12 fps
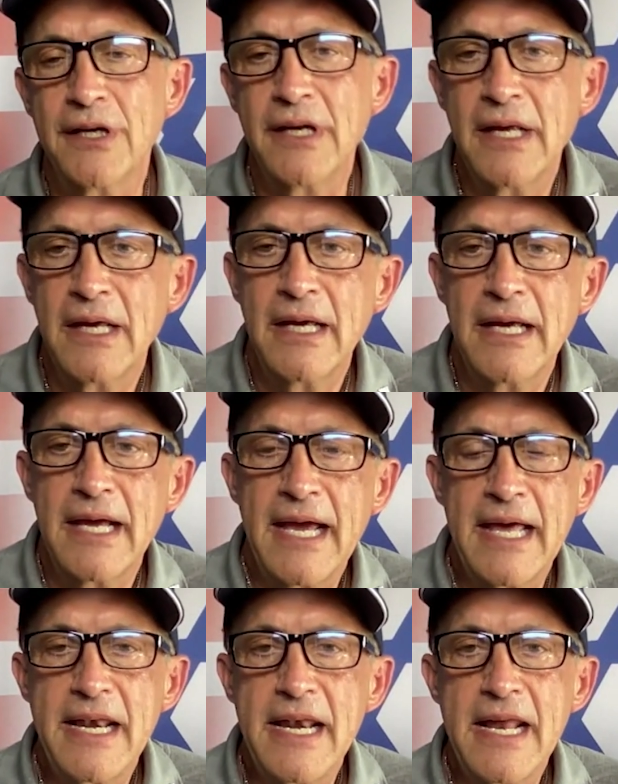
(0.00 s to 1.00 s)
And
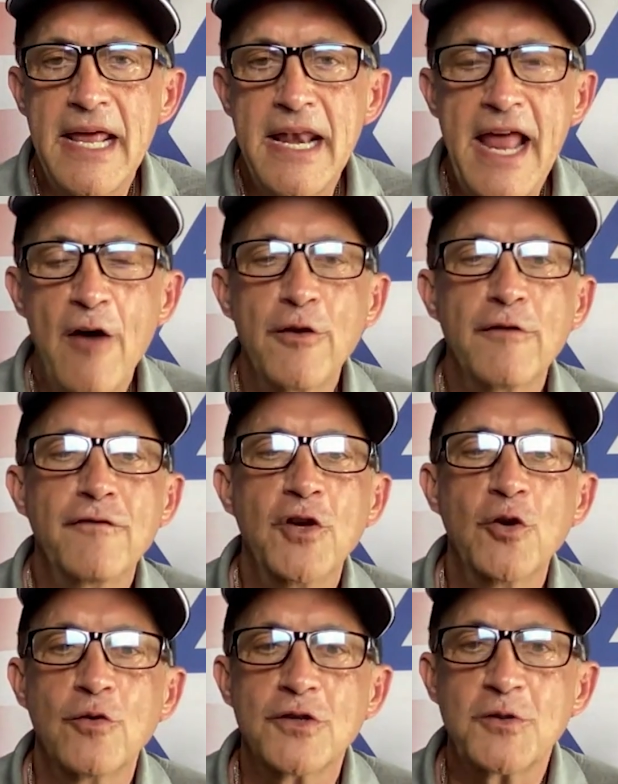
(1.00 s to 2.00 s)
and and now the
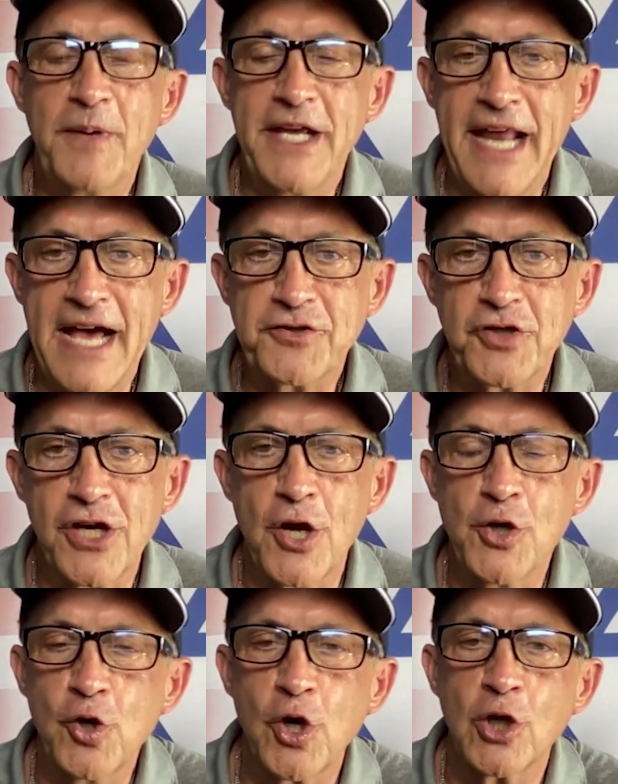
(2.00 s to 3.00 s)
view is being asked again,
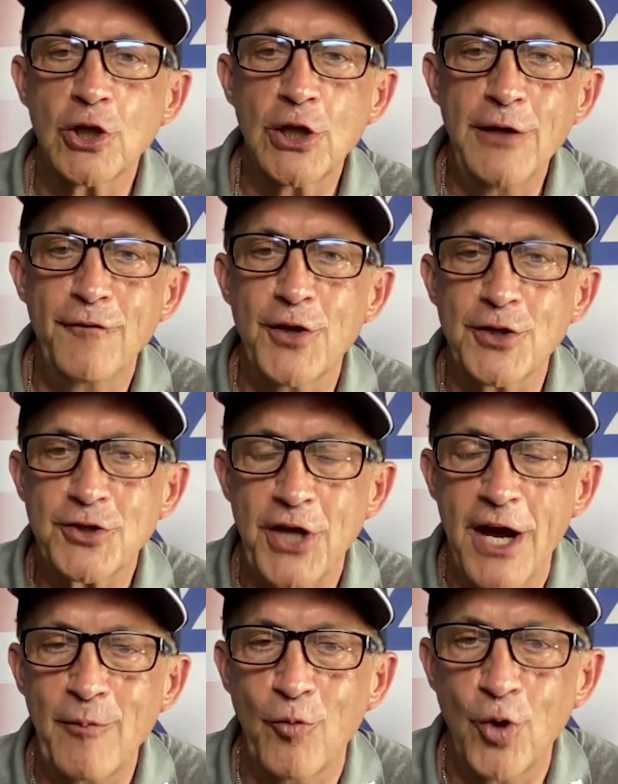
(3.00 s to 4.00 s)
are you going to leave this
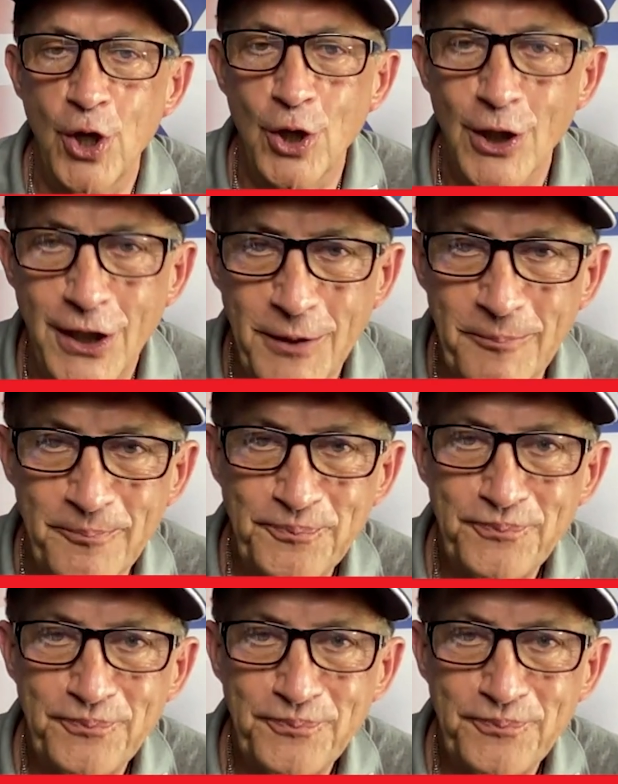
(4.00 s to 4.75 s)
time really?